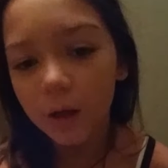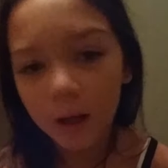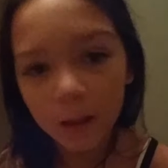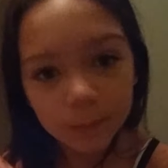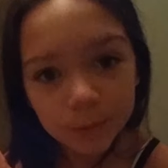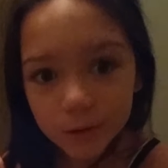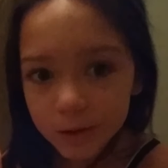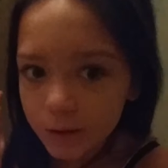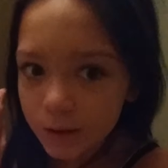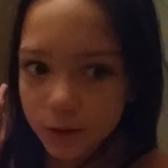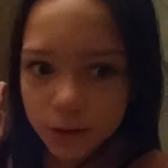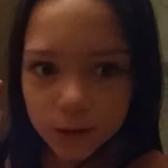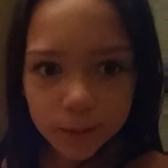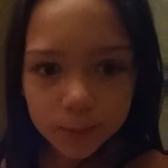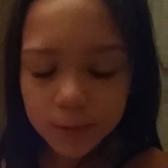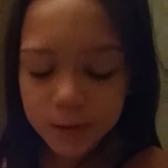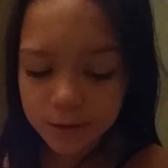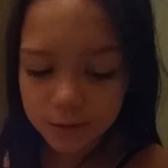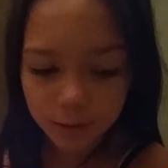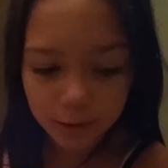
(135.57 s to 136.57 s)
I'm just gonna
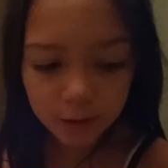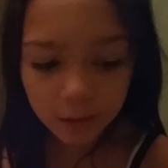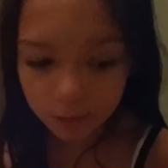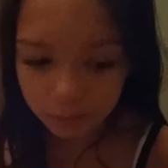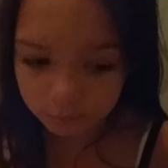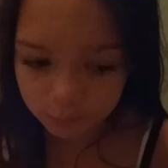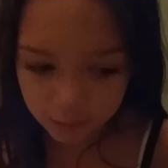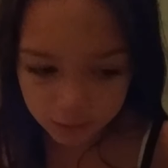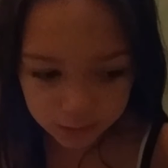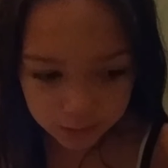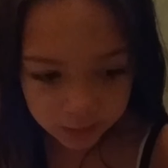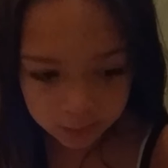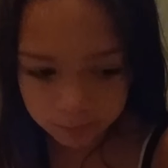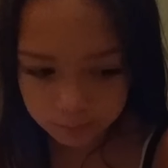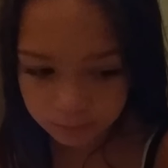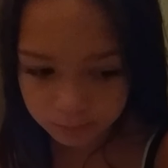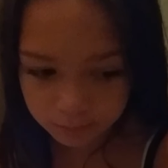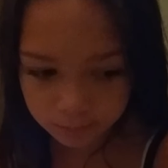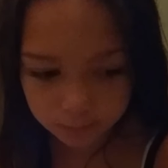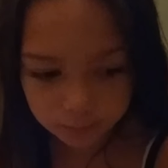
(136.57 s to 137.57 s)
keep this light on because
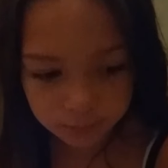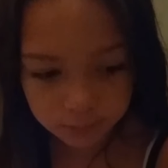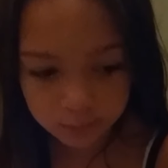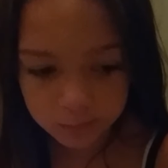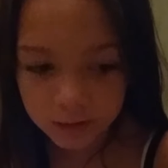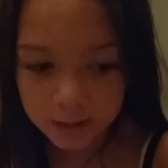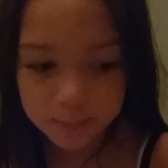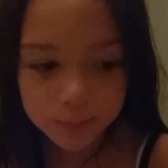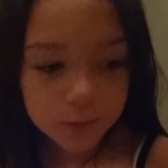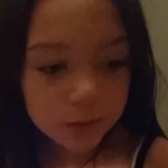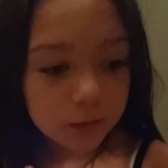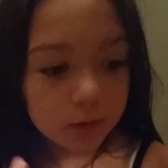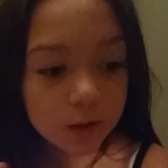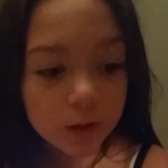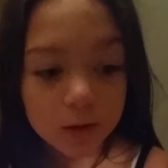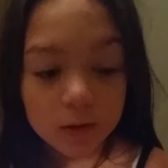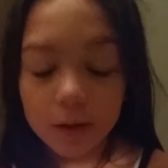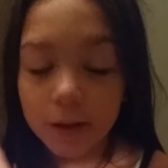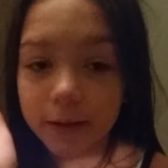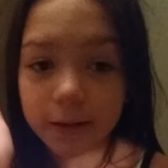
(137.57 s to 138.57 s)
it keeps it
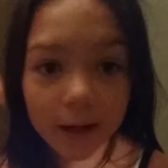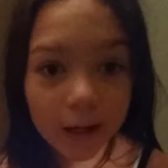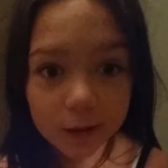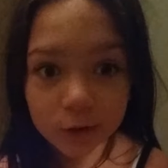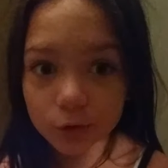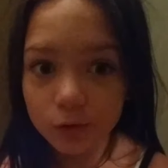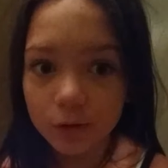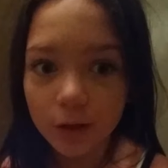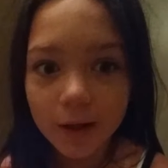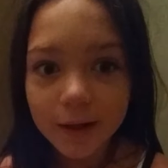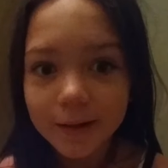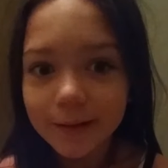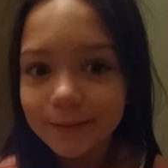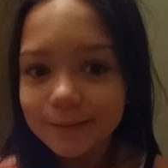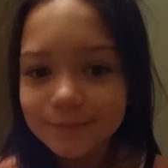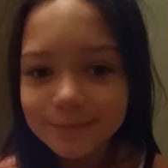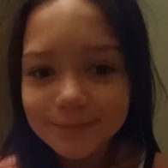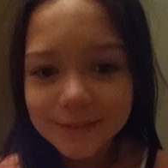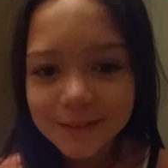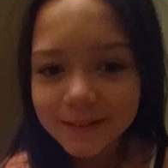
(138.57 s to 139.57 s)
looking like natural
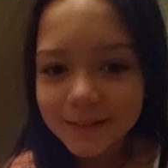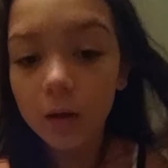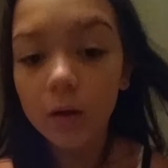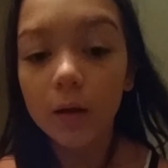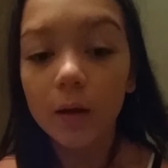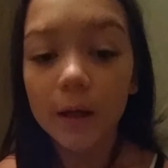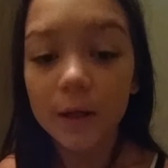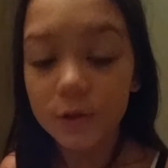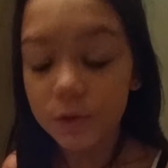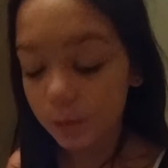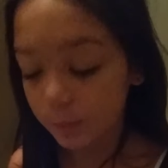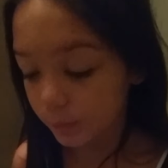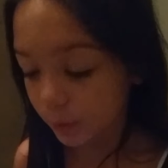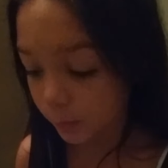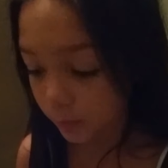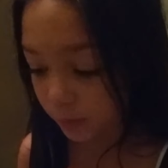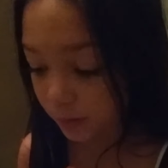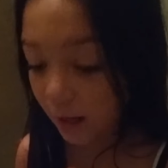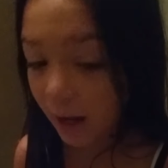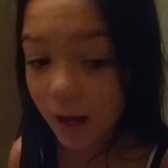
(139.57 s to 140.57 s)
light. Okay, so I'm
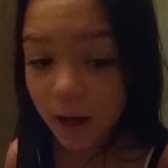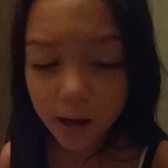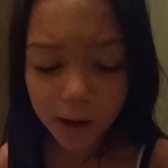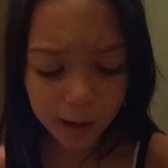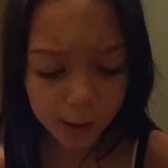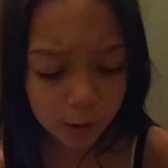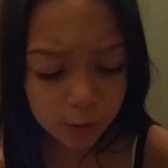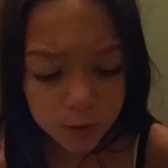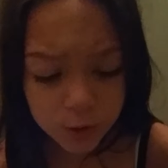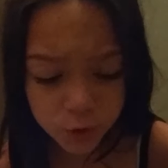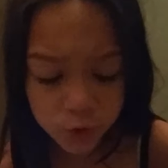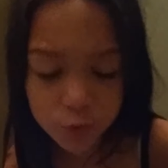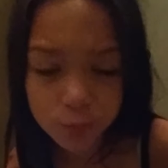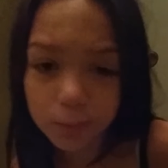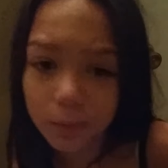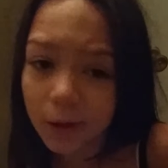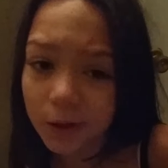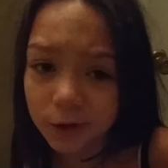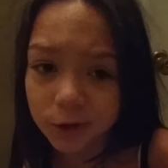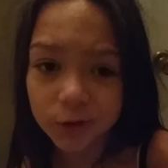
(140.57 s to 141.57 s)
done with that. I always do
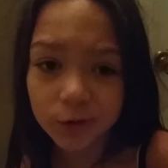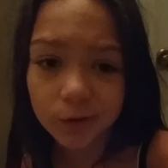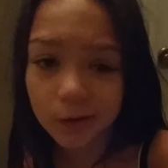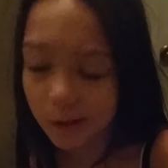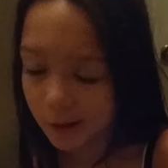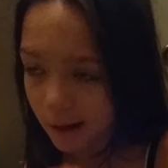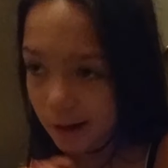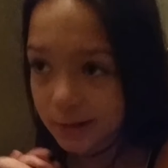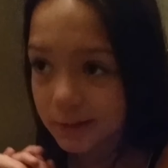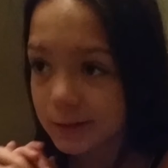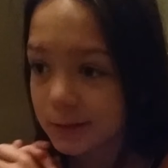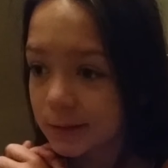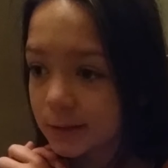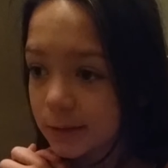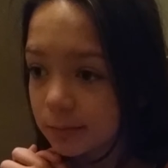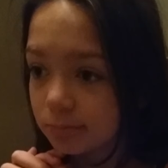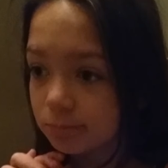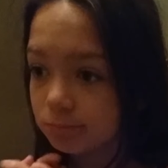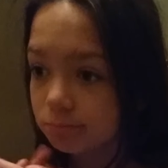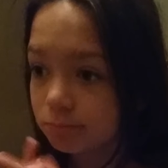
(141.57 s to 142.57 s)
blush last.